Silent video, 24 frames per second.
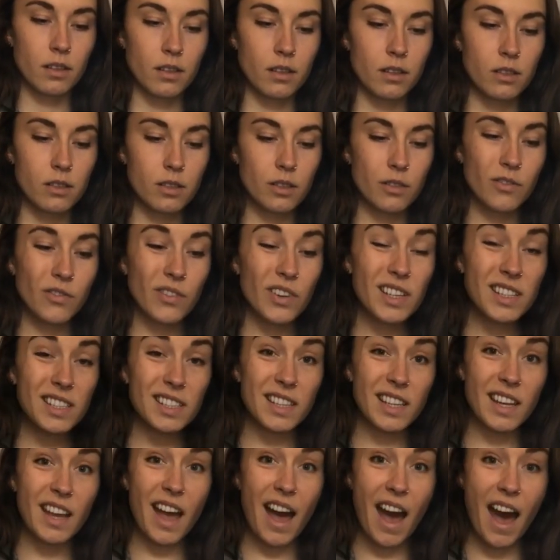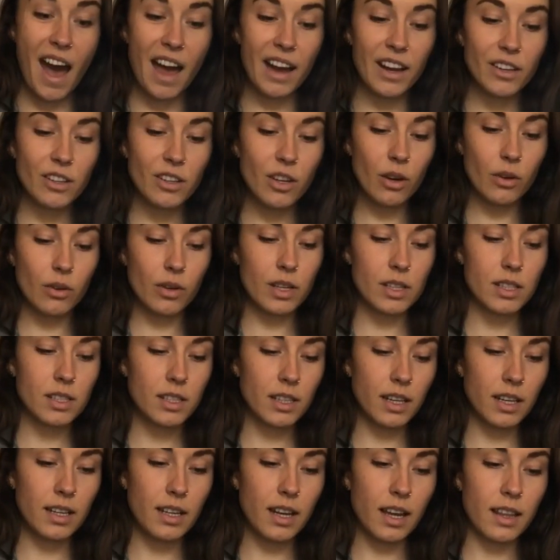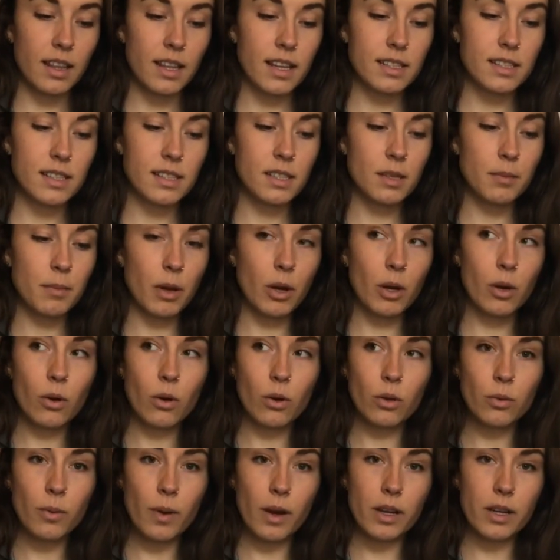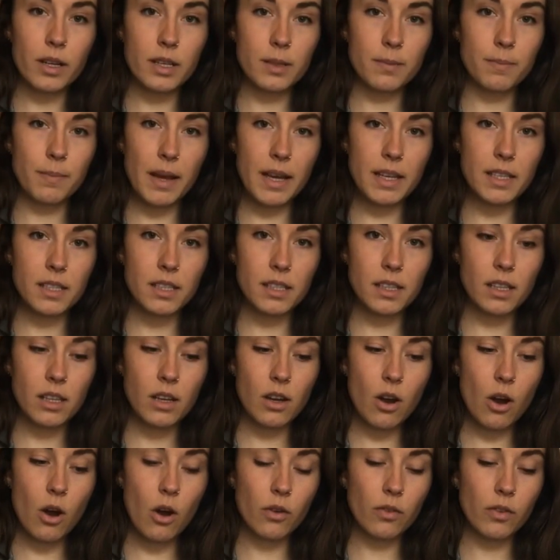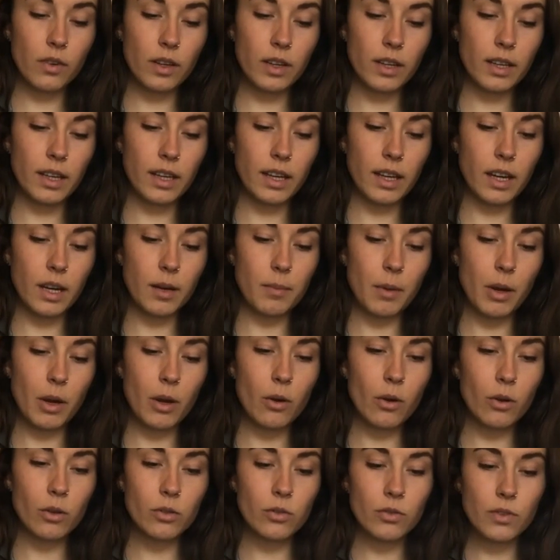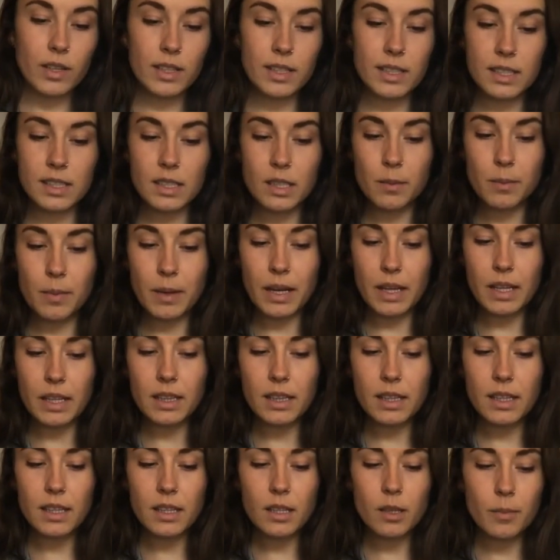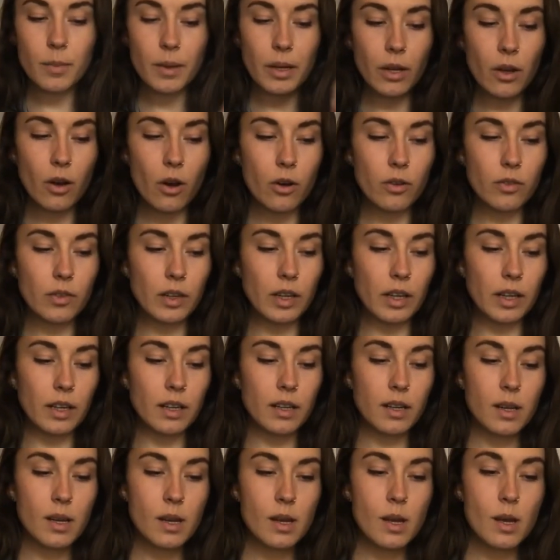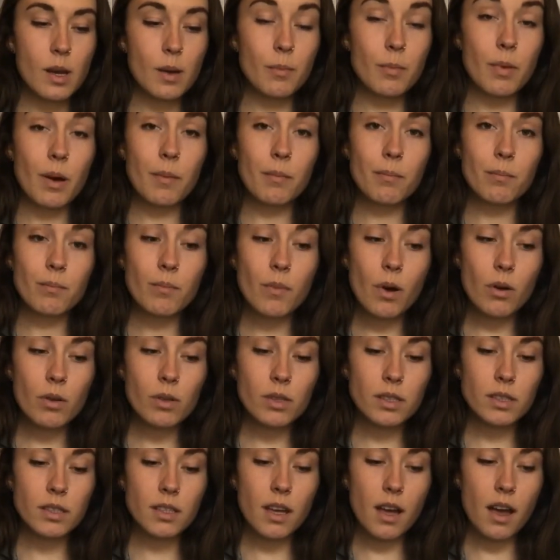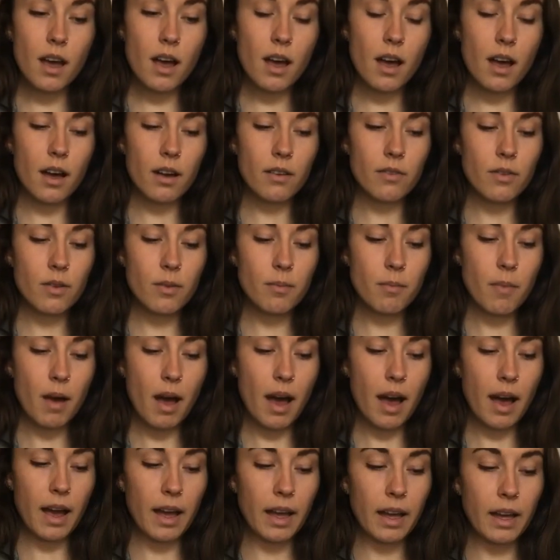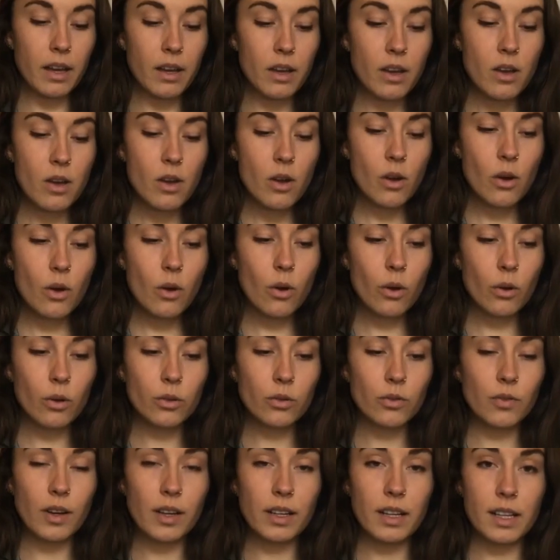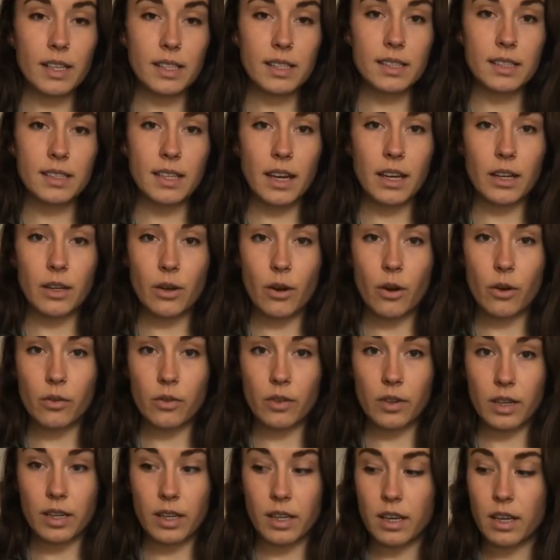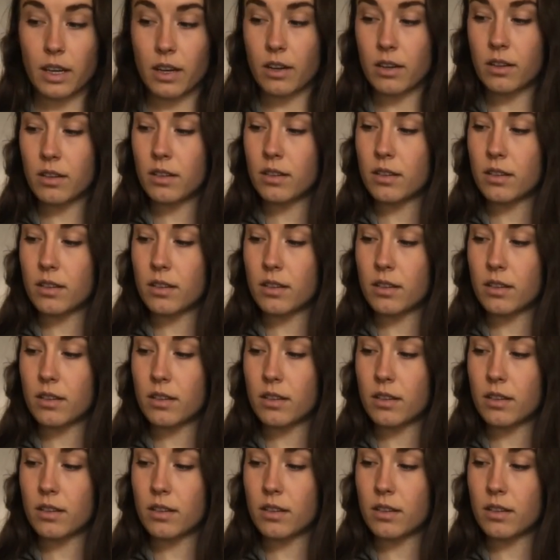So the first thing I noticed looking at this is that my cold water is basically over here. My cold front's seeping a little bit over, but most of my cold front is staying over here.